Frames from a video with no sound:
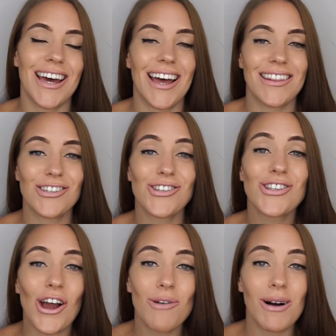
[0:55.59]
And there's
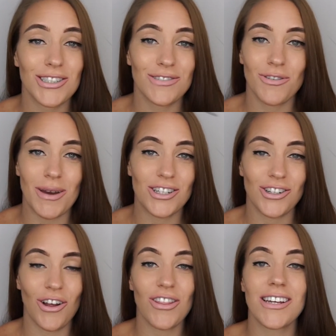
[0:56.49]
so much
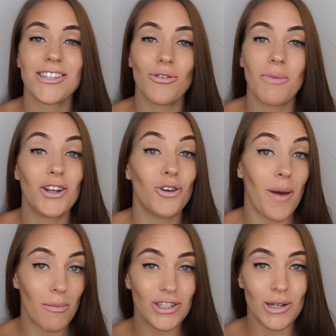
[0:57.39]
information on this on my new
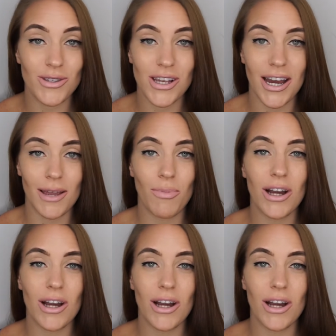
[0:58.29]
membership site,